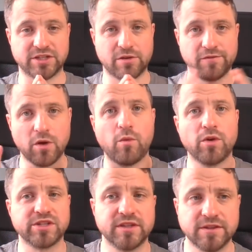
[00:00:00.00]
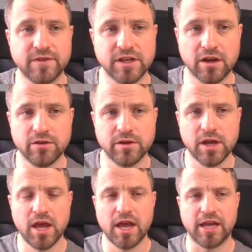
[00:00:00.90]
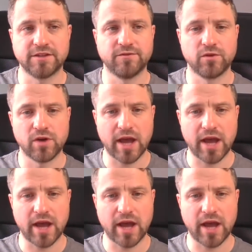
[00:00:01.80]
So if you're watching this video, it's for